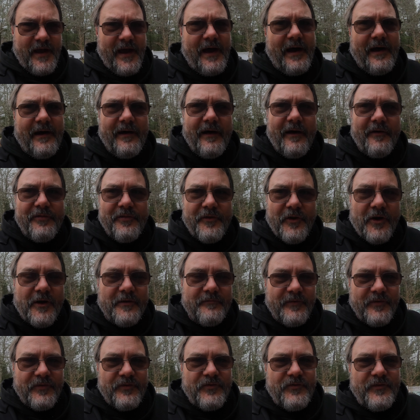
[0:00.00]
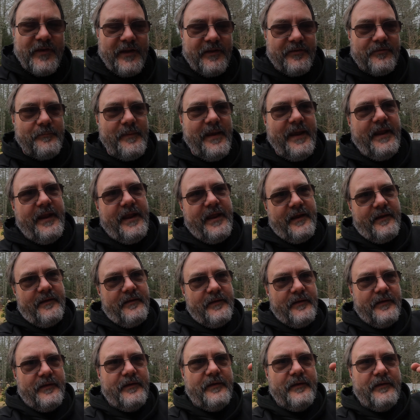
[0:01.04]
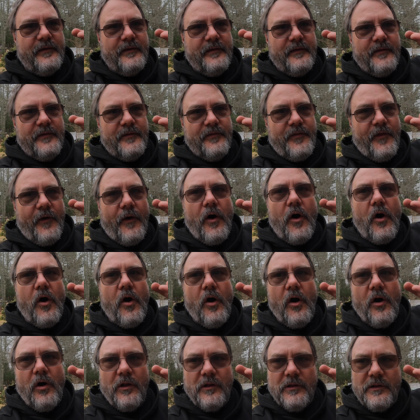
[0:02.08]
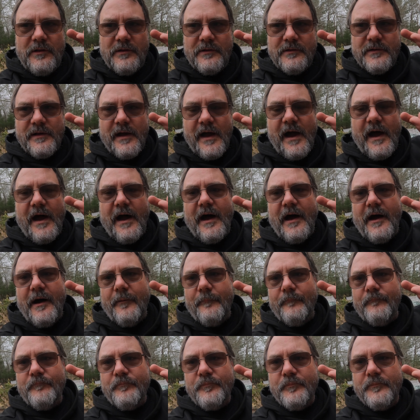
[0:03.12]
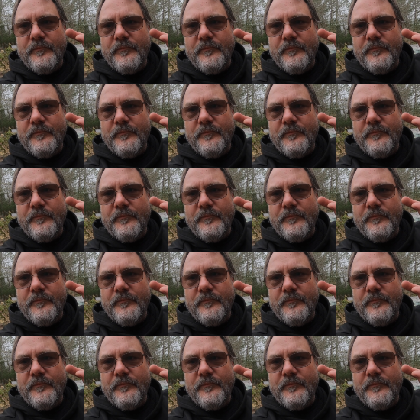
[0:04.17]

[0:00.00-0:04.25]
a third of its teeth, meaning the whole, you